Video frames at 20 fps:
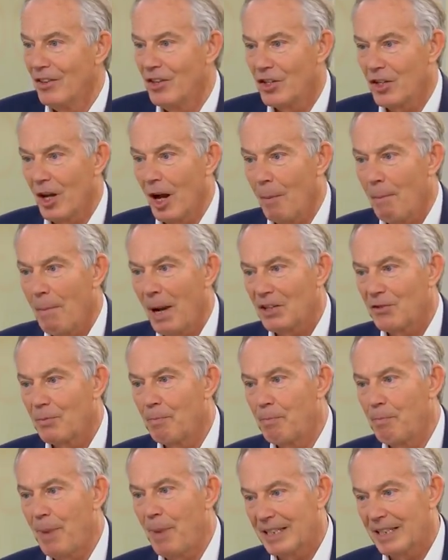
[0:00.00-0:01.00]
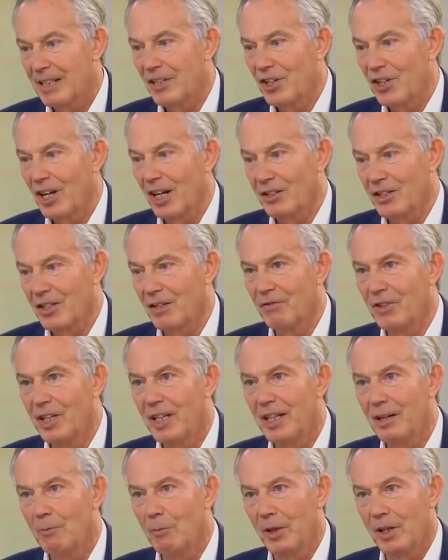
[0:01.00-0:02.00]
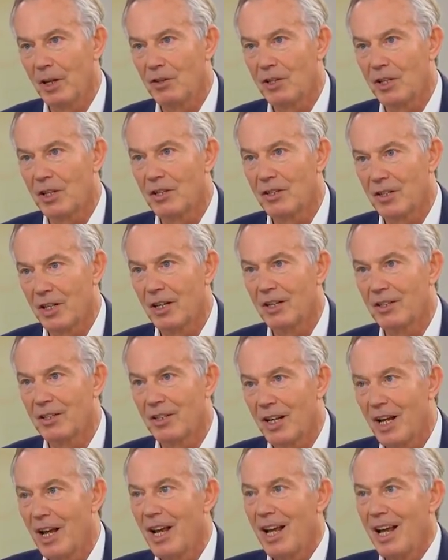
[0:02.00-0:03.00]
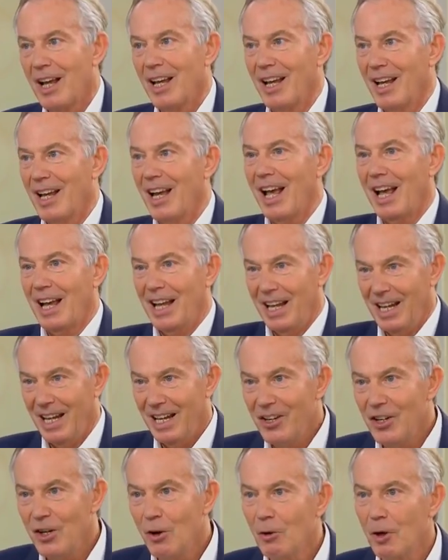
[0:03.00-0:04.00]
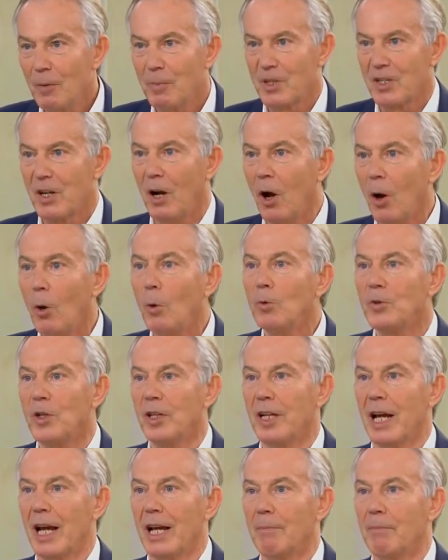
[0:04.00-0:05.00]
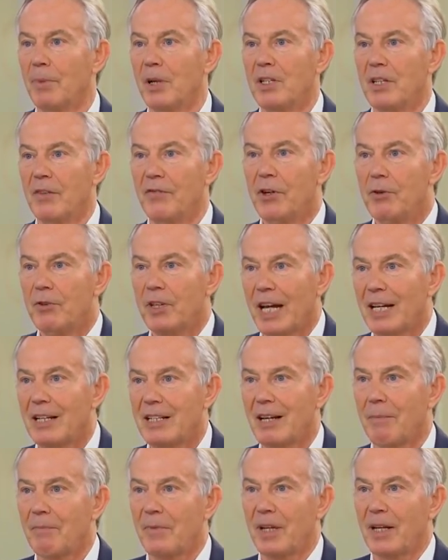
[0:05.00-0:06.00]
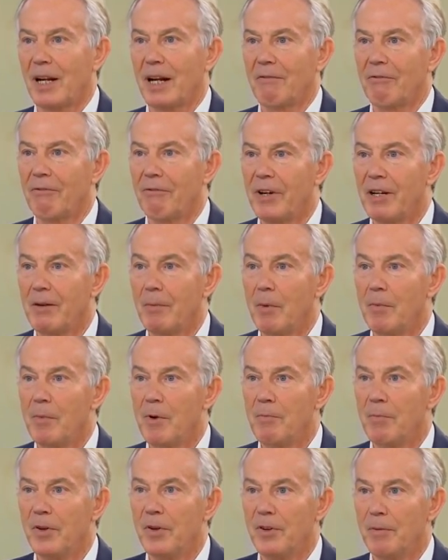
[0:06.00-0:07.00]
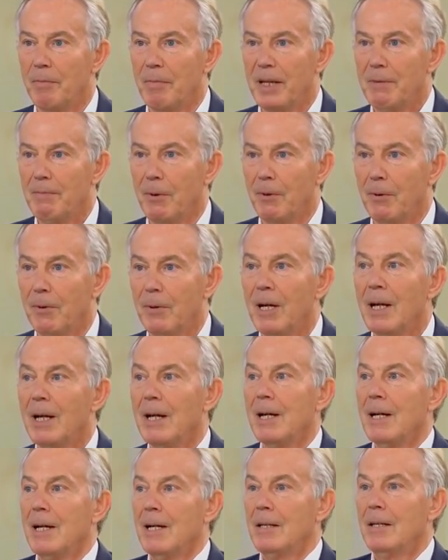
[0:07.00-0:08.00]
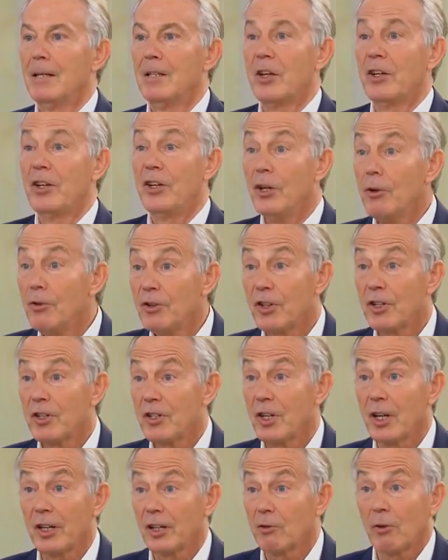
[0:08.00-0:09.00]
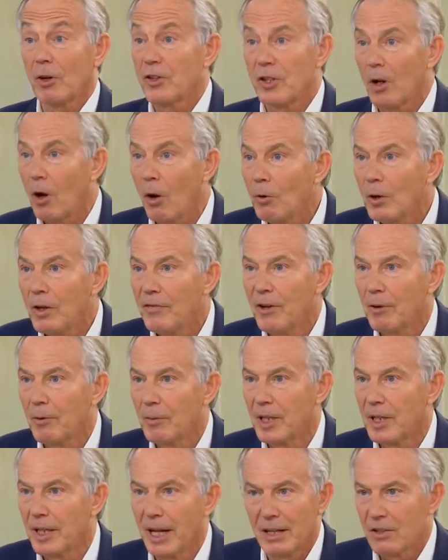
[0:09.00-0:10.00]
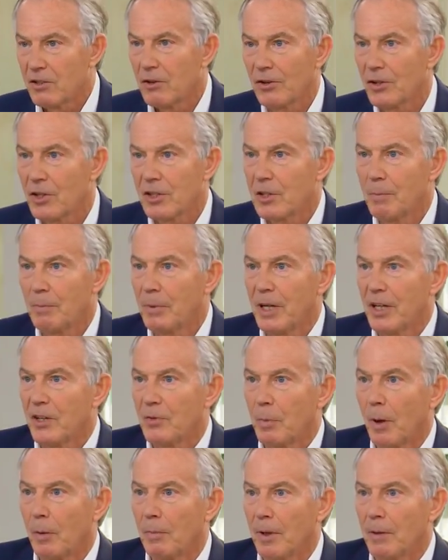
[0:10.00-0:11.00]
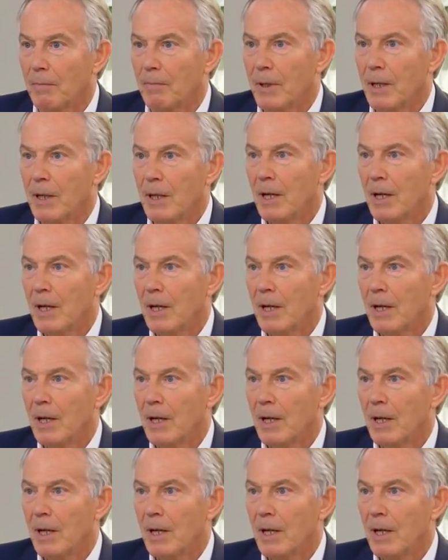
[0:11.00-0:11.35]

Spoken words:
there's a much better chance of dealing with those concerns in Europe as a whole today, because if you take something like freedom of movement to people, there's a huge concern across the whole of Europe today. It's not just a British problem.